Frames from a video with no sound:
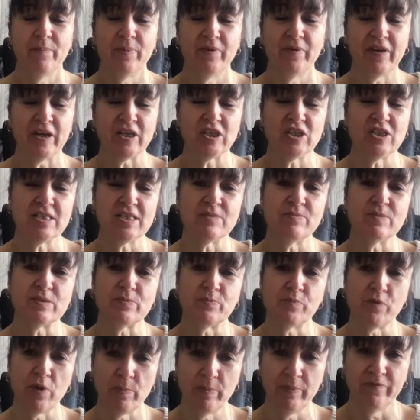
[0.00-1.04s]
perfectionism is a
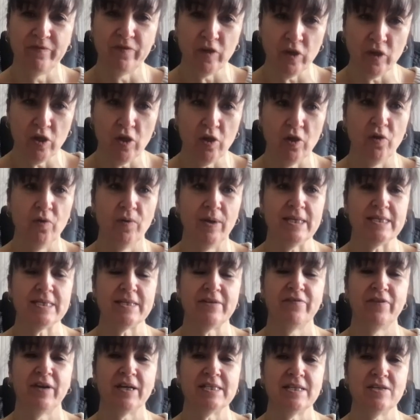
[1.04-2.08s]
problem for you, it's
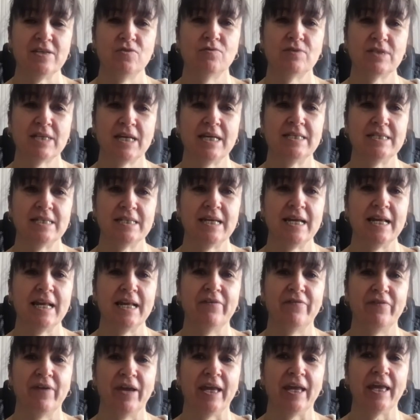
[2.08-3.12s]
affecting your day-to-day
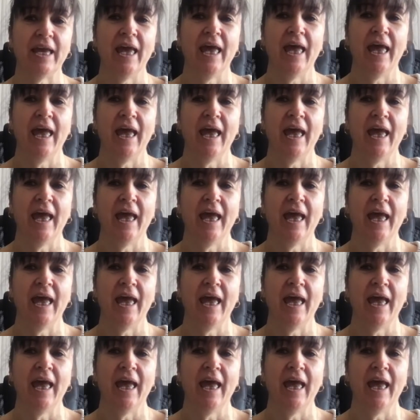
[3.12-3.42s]
living.